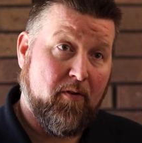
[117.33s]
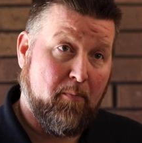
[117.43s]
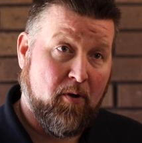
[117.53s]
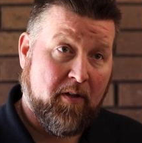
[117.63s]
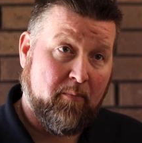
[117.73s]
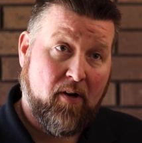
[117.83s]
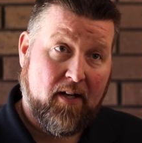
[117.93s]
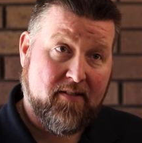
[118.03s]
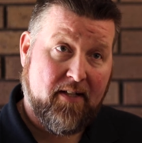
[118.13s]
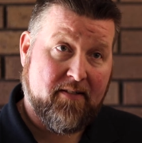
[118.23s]
the birthing
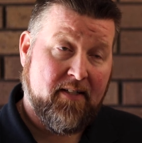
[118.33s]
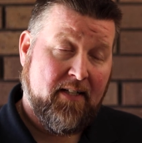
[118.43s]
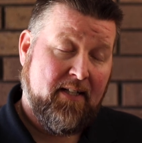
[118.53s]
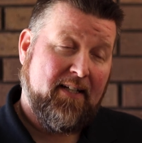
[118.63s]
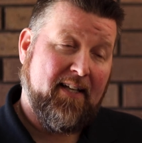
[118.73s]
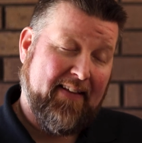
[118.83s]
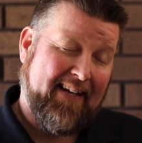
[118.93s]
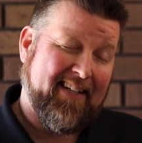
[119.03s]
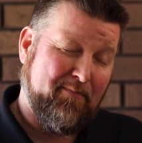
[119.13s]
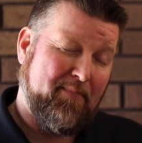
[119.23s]
process, and
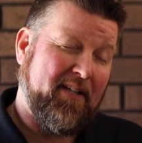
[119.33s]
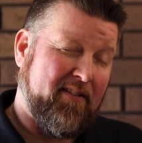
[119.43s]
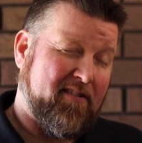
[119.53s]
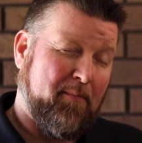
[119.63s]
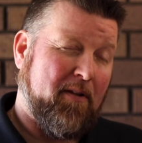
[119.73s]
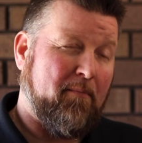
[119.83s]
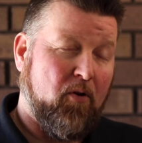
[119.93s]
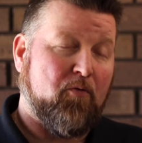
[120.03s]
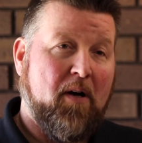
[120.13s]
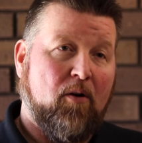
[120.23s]
that can be some of the
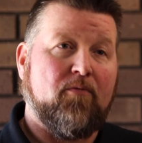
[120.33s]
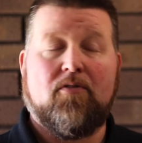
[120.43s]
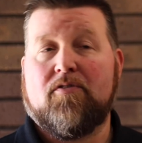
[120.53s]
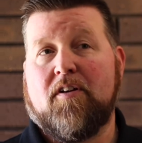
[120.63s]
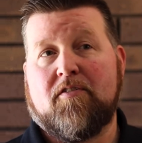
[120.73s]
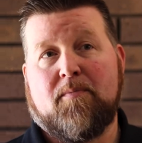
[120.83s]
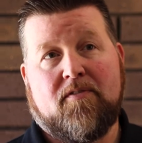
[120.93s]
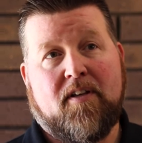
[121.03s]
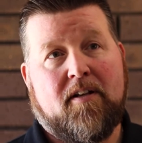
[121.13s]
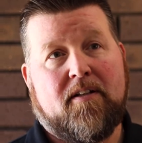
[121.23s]
most powerful adjustments
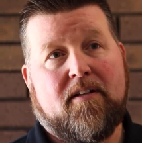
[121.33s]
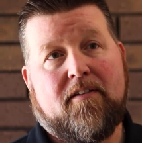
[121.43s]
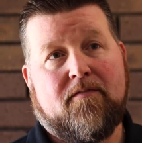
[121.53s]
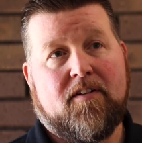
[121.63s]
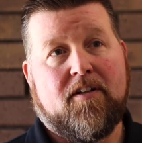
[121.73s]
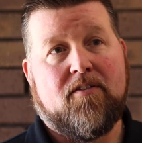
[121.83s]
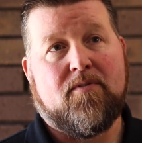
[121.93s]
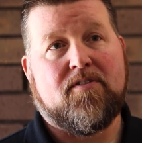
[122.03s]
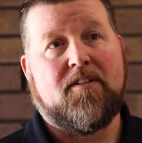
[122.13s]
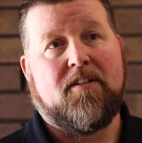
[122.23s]
that an infant can
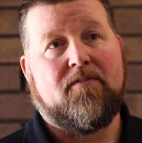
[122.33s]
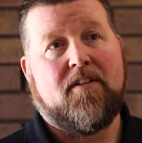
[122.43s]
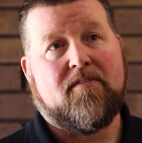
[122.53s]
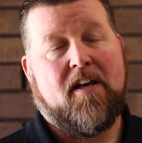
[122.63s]
receive, is